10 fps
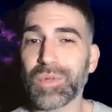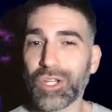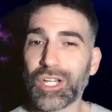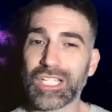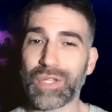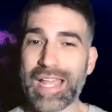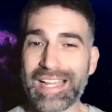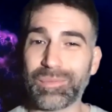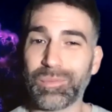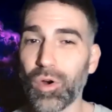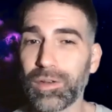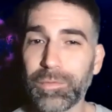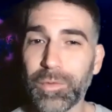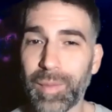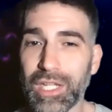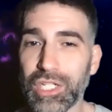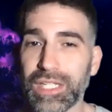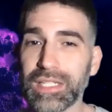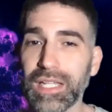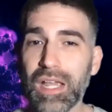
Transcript: We're going to add more information.